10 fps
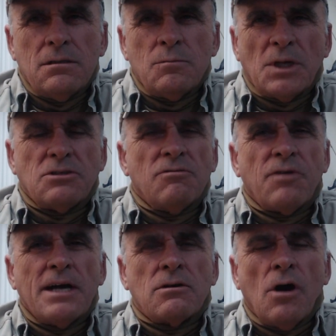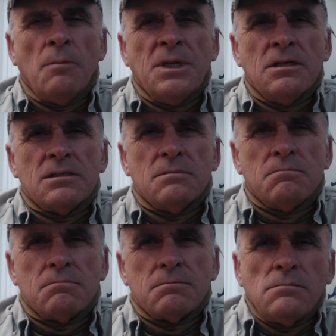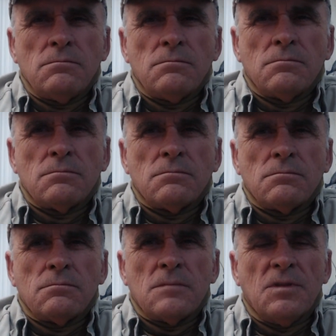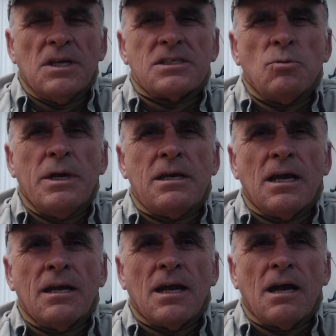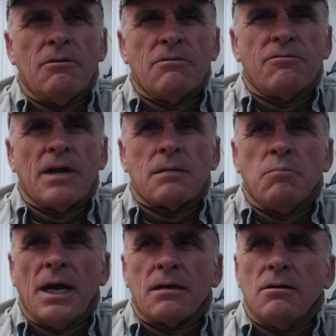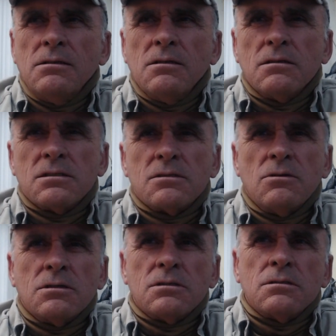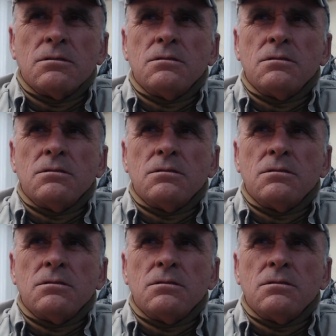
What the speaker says: but to fight communism. And this weekend I reflect back on those thoughts.